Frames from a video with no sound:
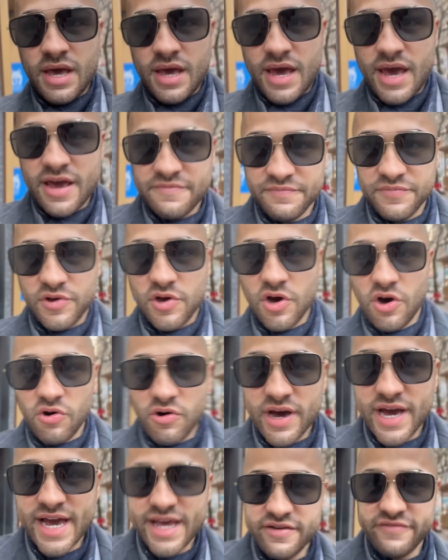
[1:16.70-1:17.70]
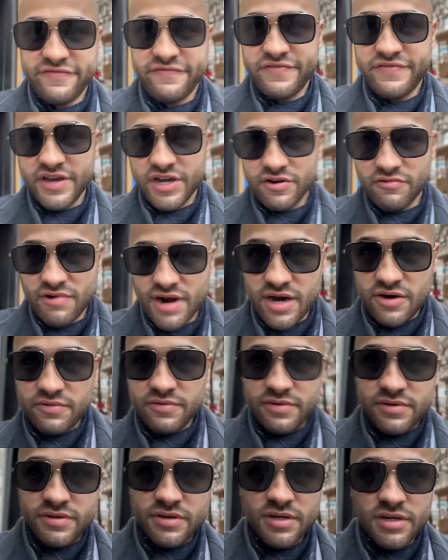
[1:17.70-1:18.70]
and go ahead and figure out,
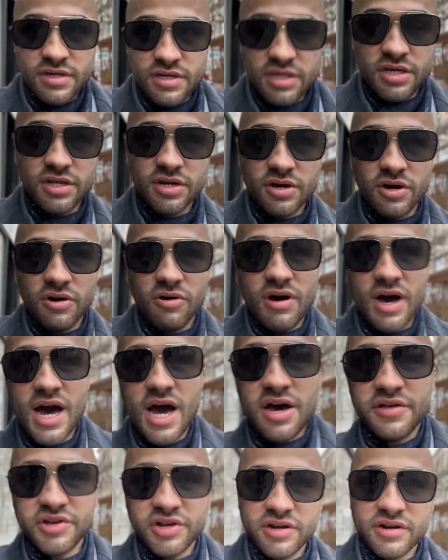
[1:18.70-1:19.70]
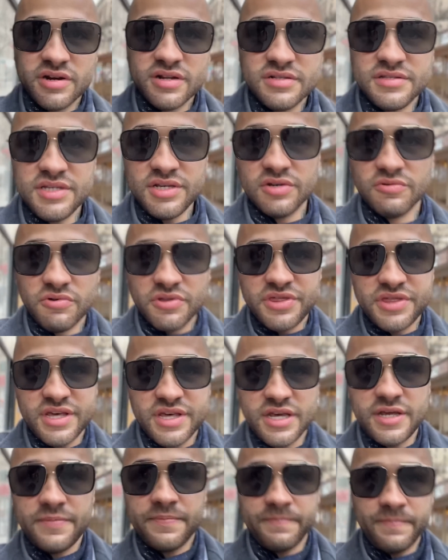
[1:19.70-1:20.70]
you know, how they're gonna deal with
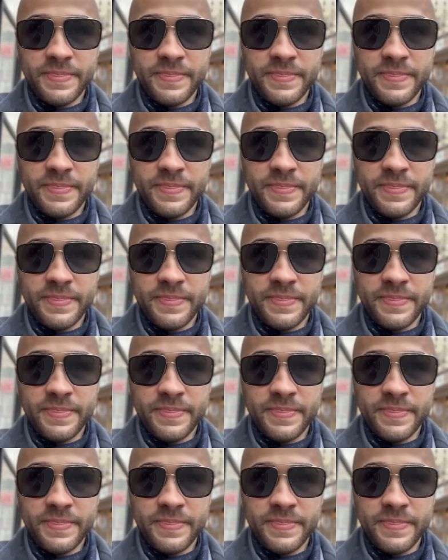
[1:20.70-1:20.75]
it,